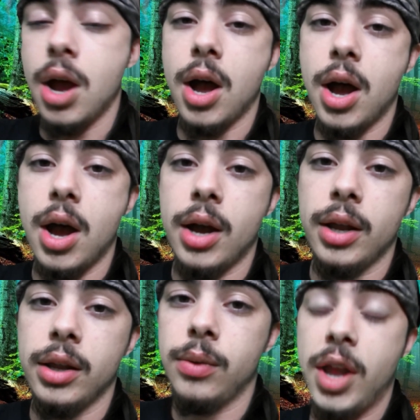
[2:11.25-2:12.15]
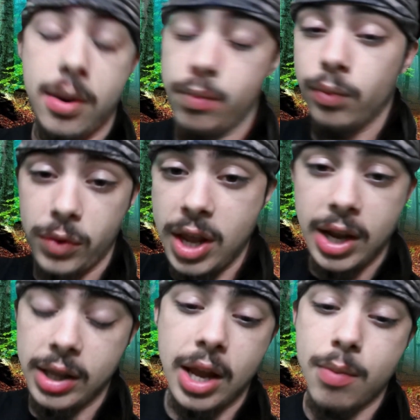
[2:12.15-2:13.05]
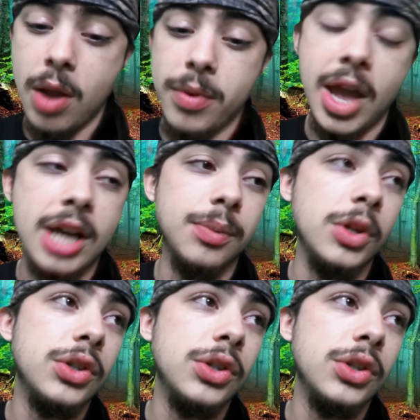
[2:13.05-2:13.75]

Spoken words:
and thinking that it might be asthma.